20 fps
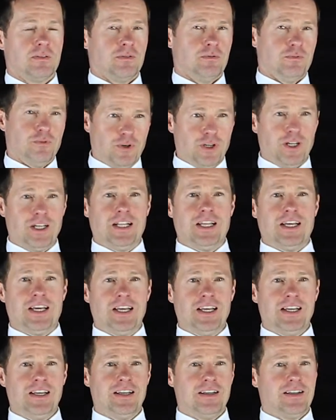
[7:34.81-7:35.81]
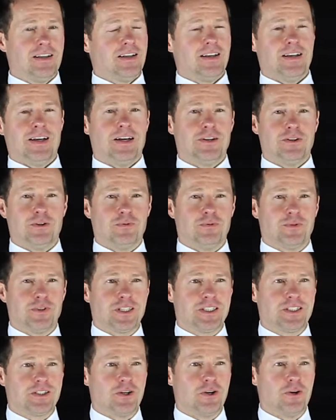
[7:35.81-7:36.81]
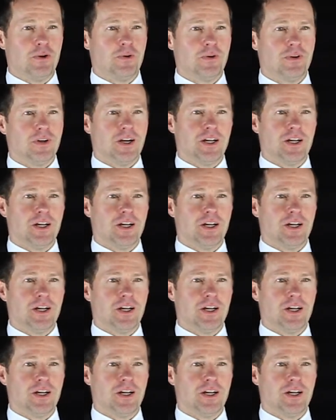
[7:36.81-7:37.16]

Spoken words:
Really? I don't think so.